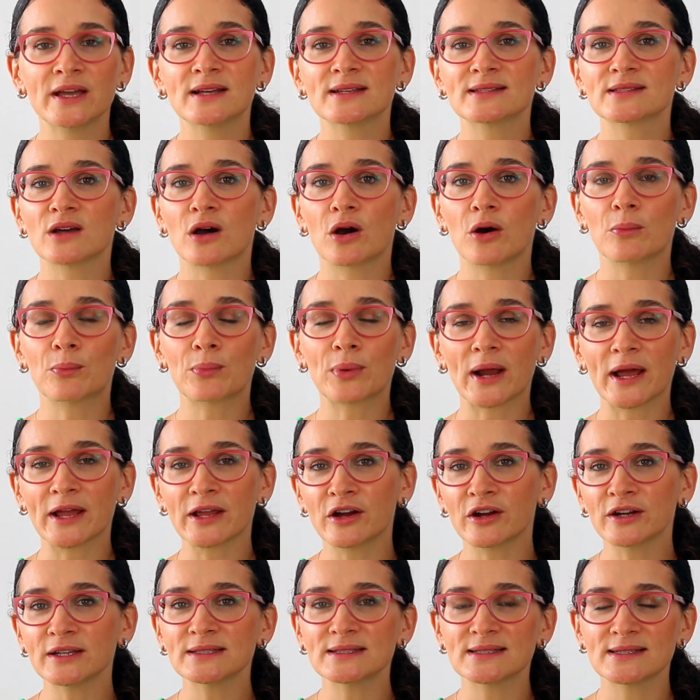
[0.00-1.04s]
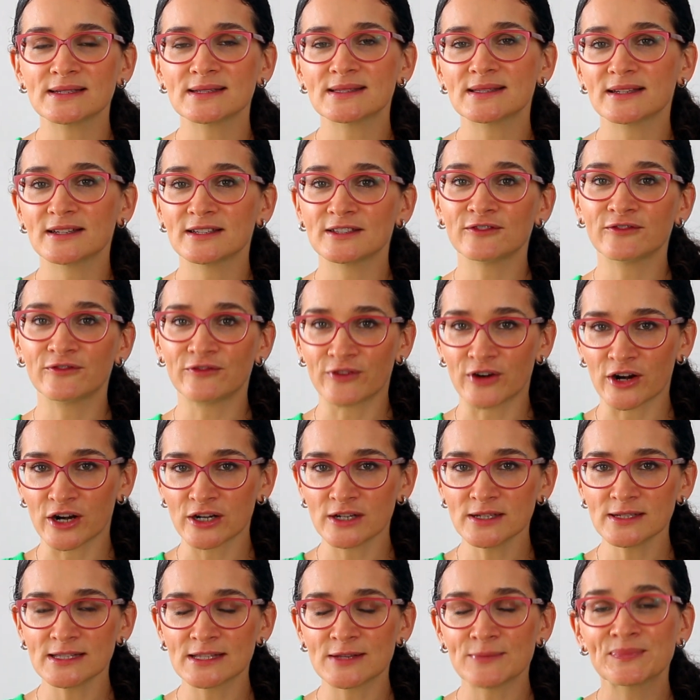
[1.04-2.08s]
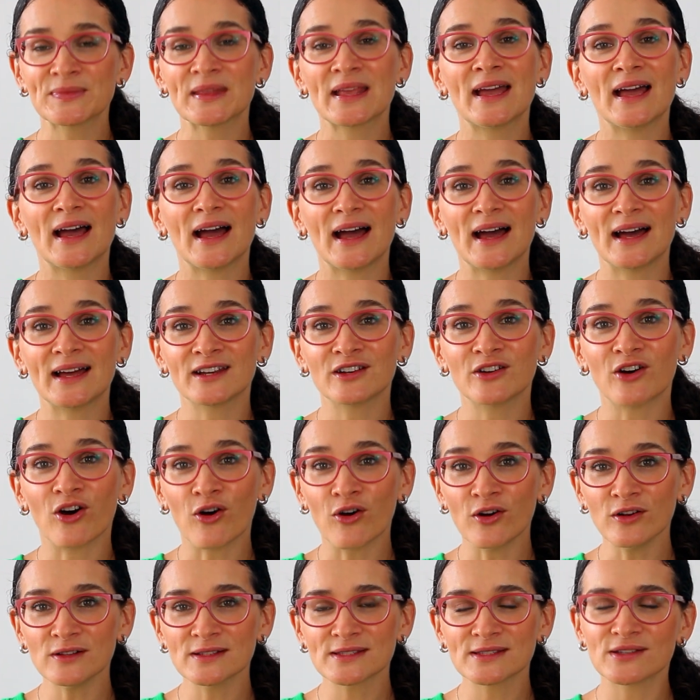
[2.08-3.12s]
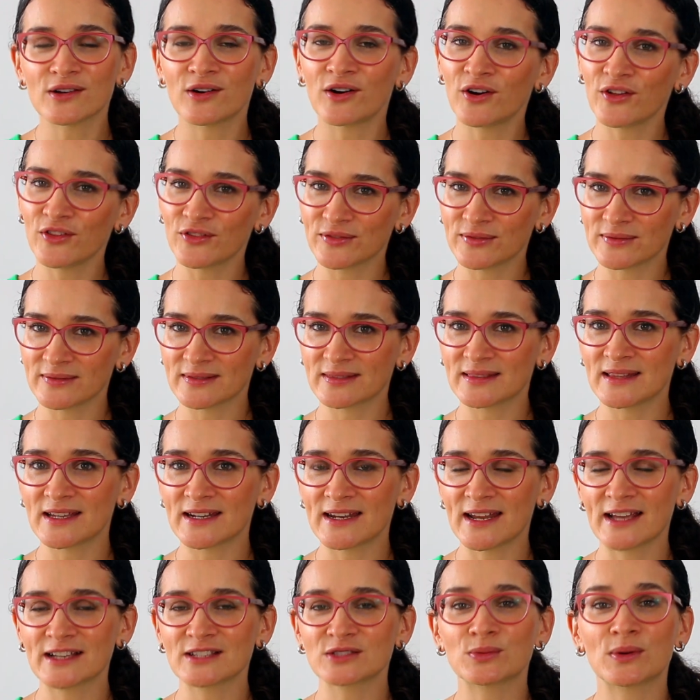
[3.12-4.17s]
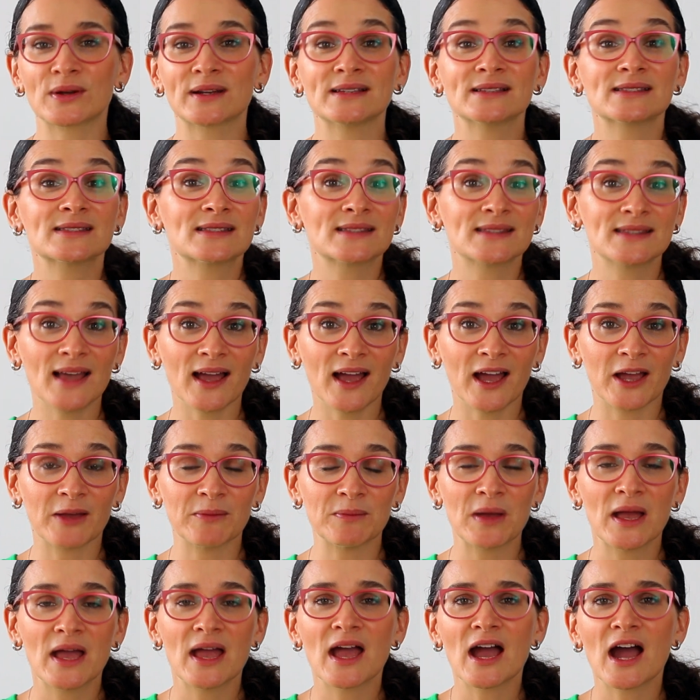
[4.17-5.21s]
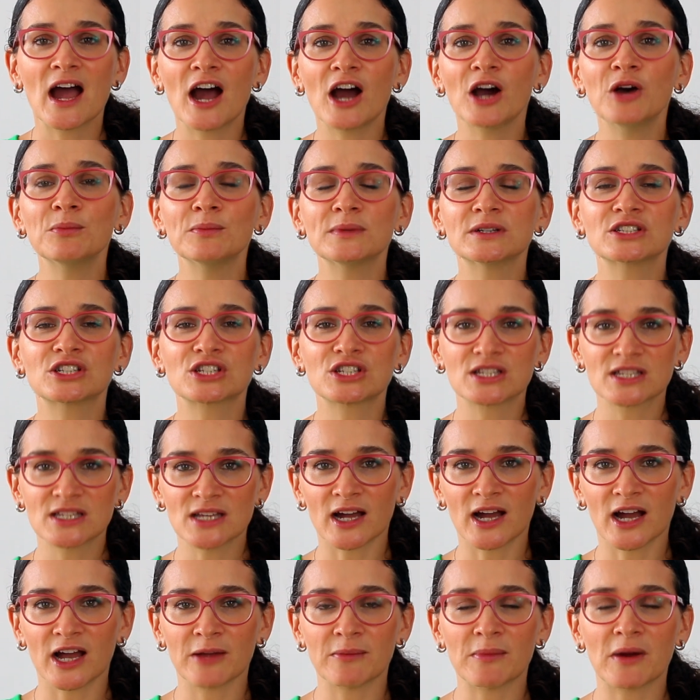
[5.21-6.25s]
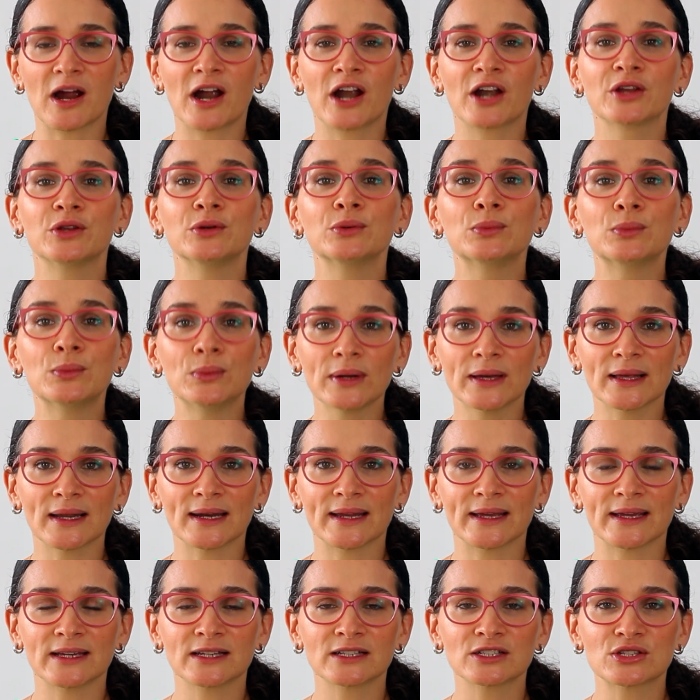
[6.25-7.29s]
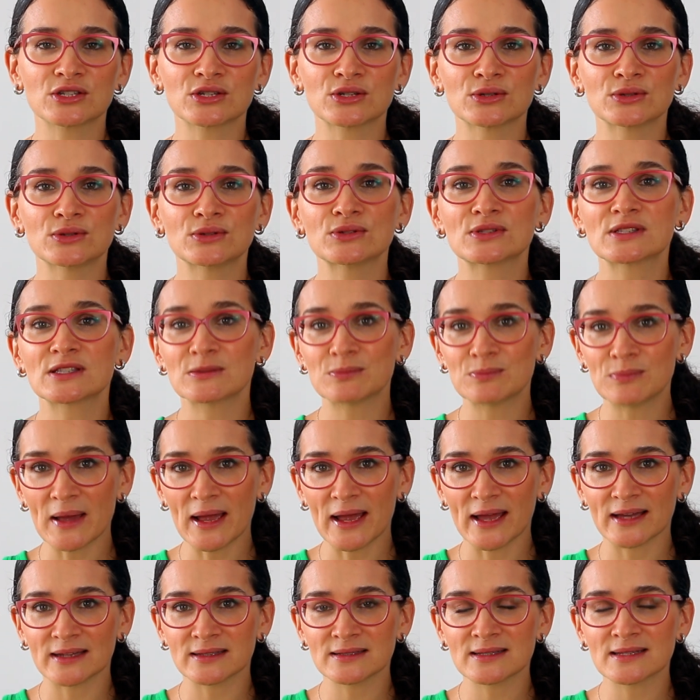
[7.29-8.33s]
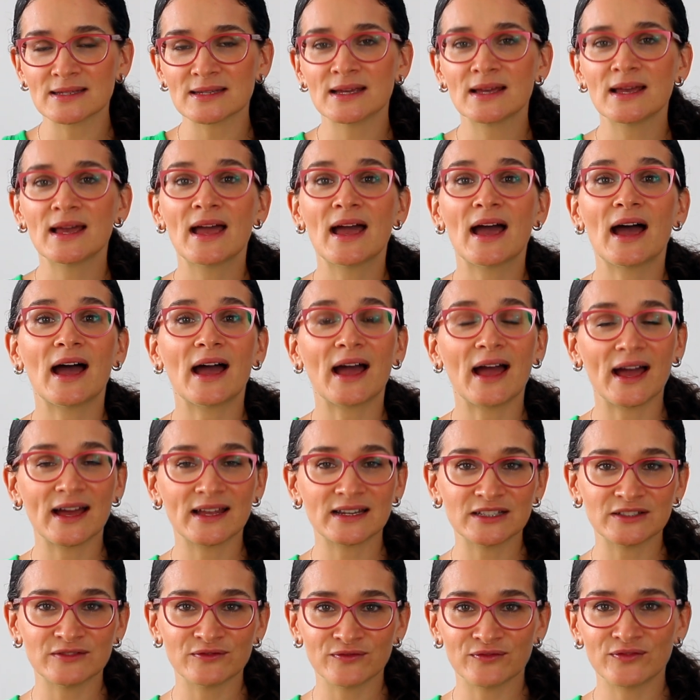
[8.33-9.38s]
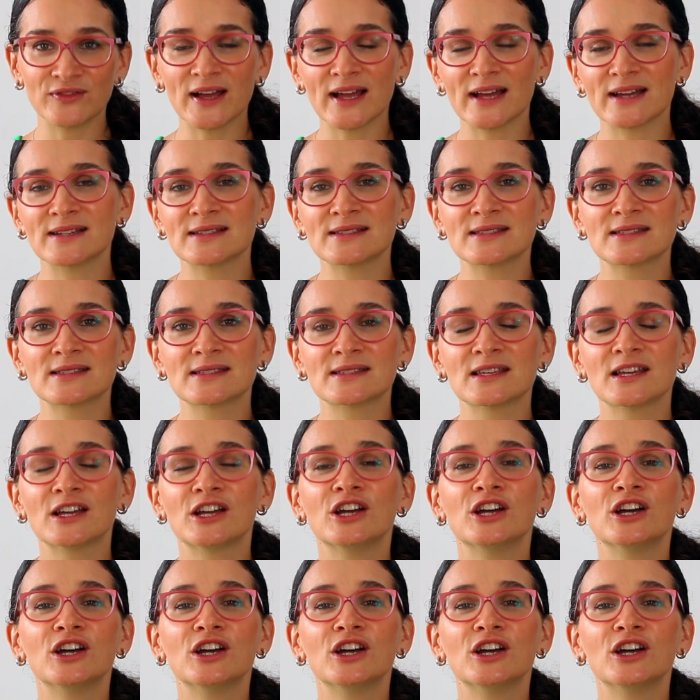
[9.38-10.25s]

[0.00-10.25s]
So priorities is first, and also the next one is time. How much time are you willing to spend and invest